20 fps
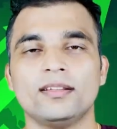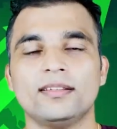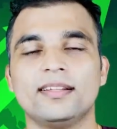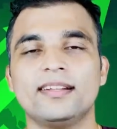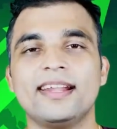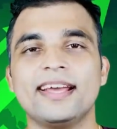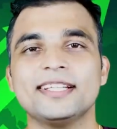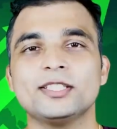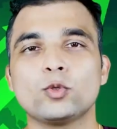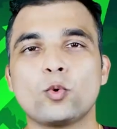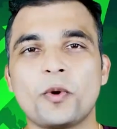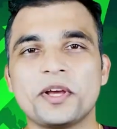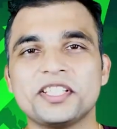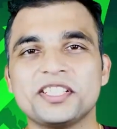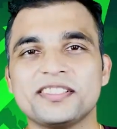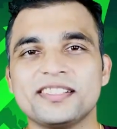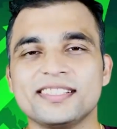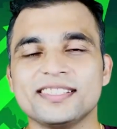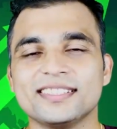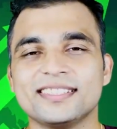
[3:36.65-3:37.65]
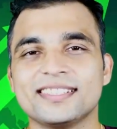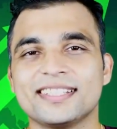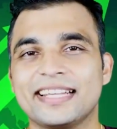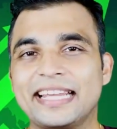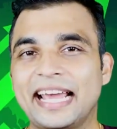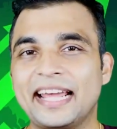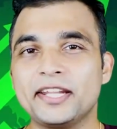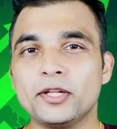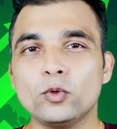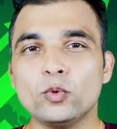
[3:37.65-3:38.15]
The next question is,
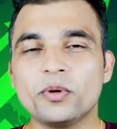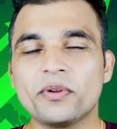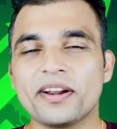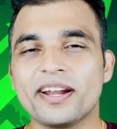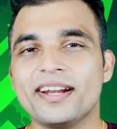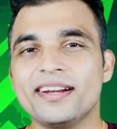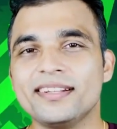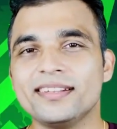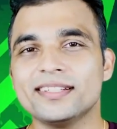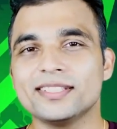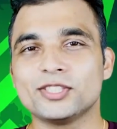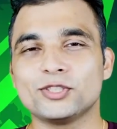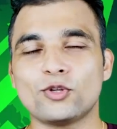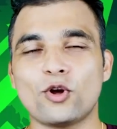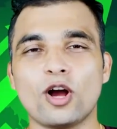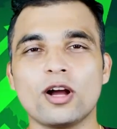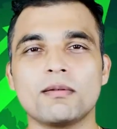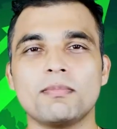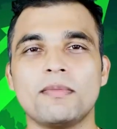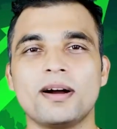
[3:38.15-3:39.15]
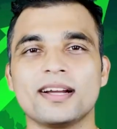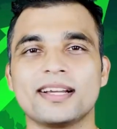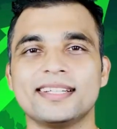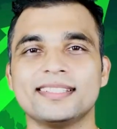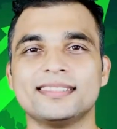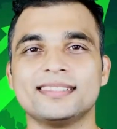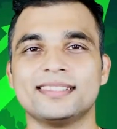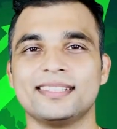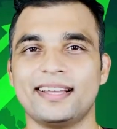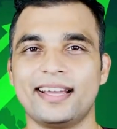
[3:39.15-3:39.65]
can you trade in the stock
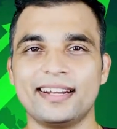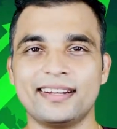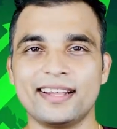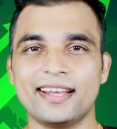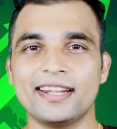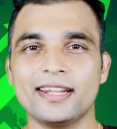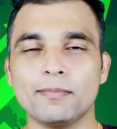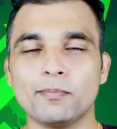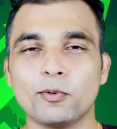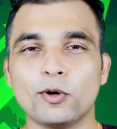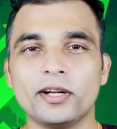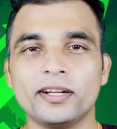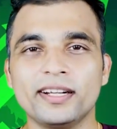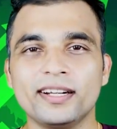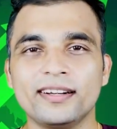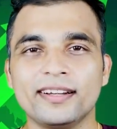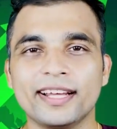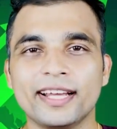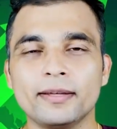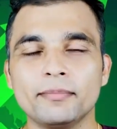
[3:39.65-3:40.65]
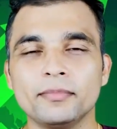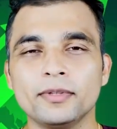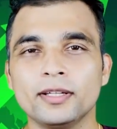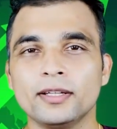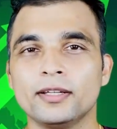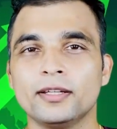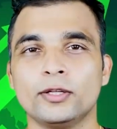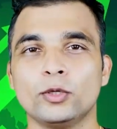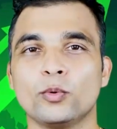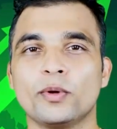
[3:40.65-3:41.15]
markets at any point in time?
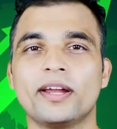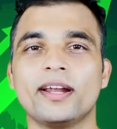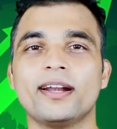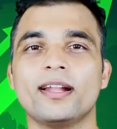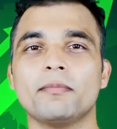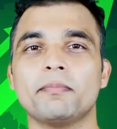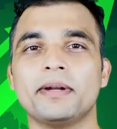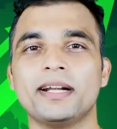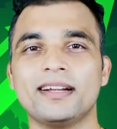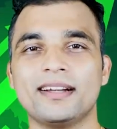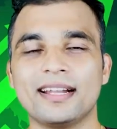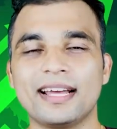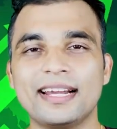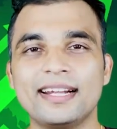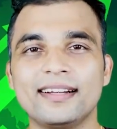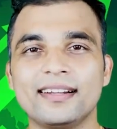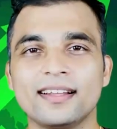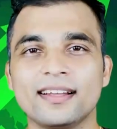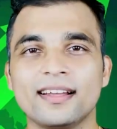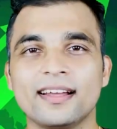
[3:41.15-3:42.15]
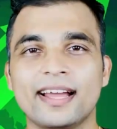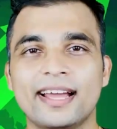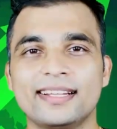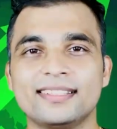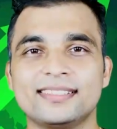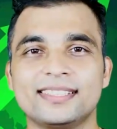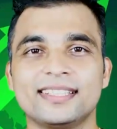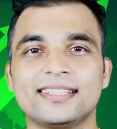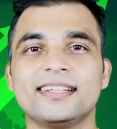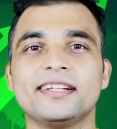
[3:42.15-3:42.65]
You get up at night
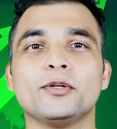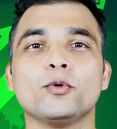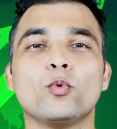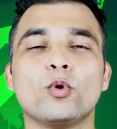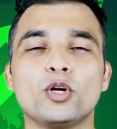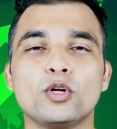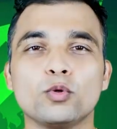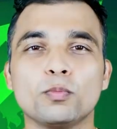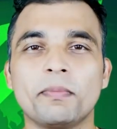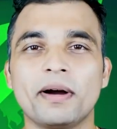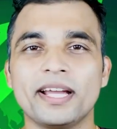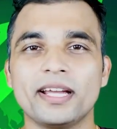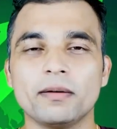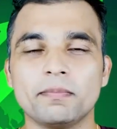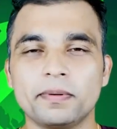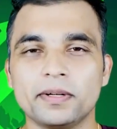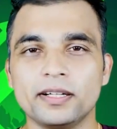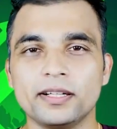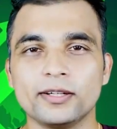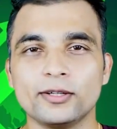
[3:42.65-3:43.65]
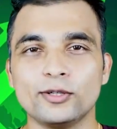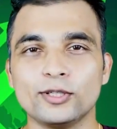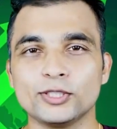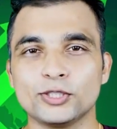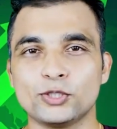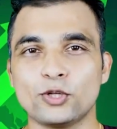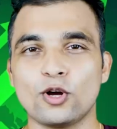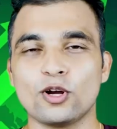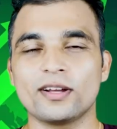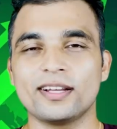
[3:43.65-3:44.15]
and say that you want to buy a particular
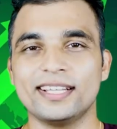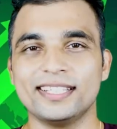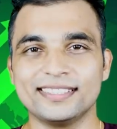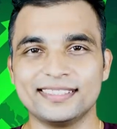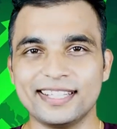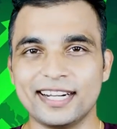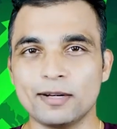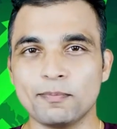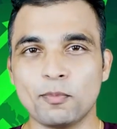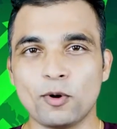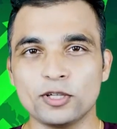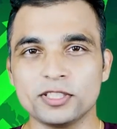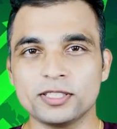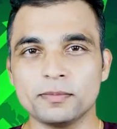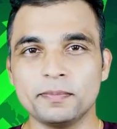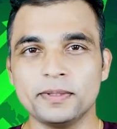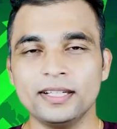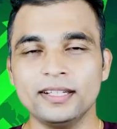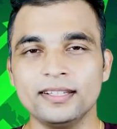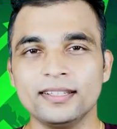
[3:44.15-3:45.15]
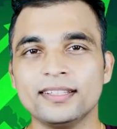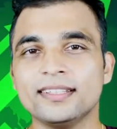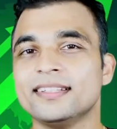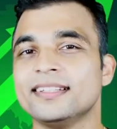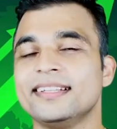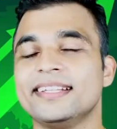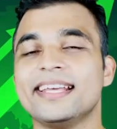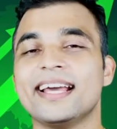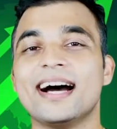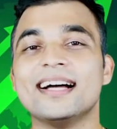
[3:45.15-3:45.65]
stock. Is that possible?
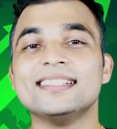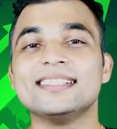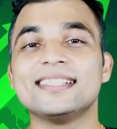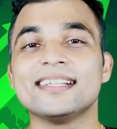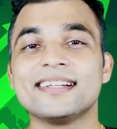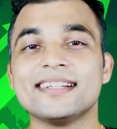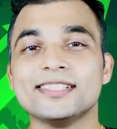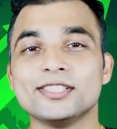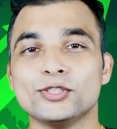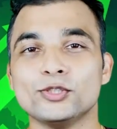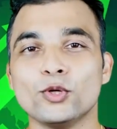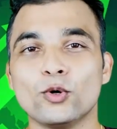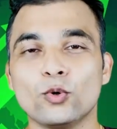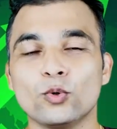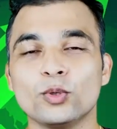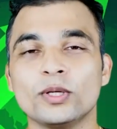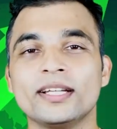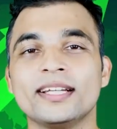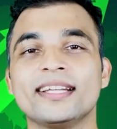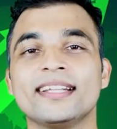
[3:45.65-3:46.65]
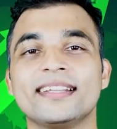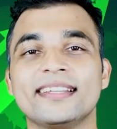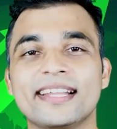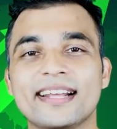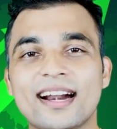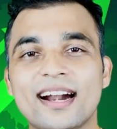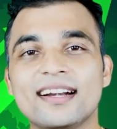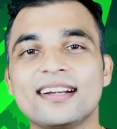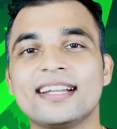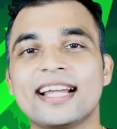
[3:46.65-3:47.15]
The answer is no.
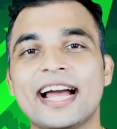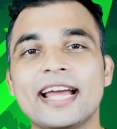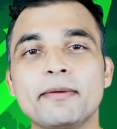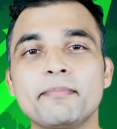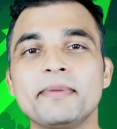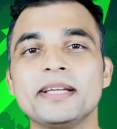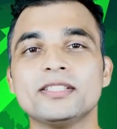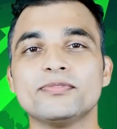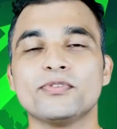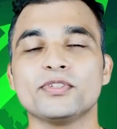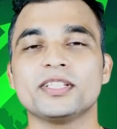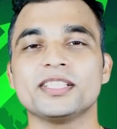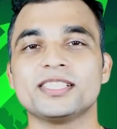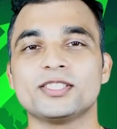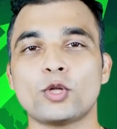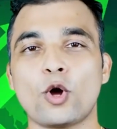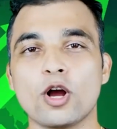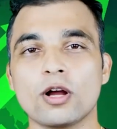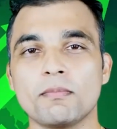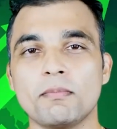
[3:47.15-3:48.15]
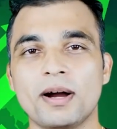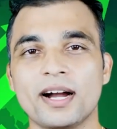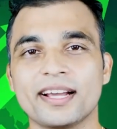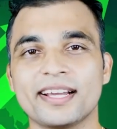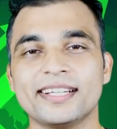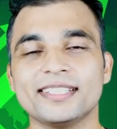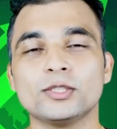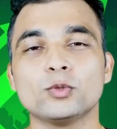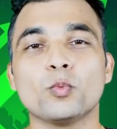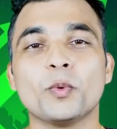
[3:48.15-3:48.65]
There are timings for the stock
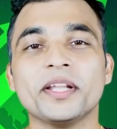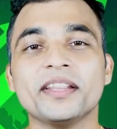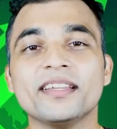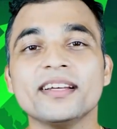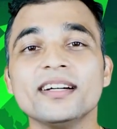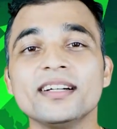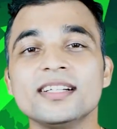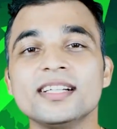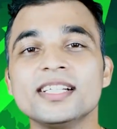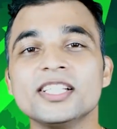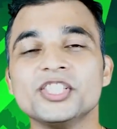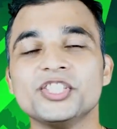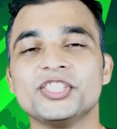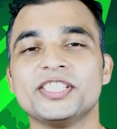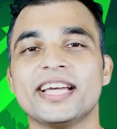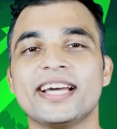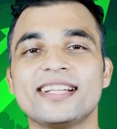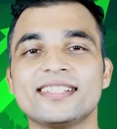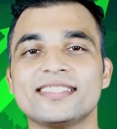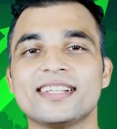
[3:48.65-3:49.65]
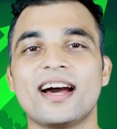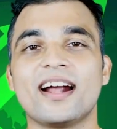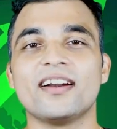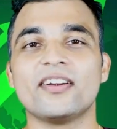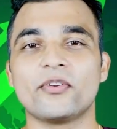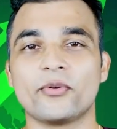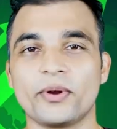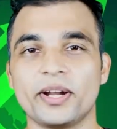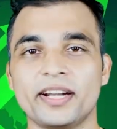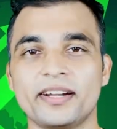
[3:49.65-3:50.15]
markets when the shares
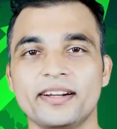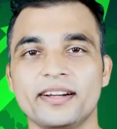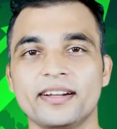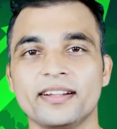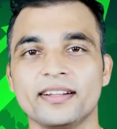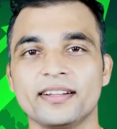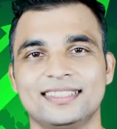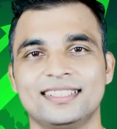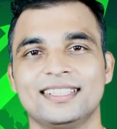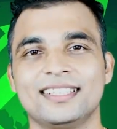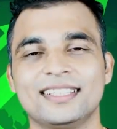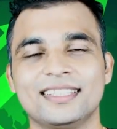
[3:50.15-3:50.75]
are traded.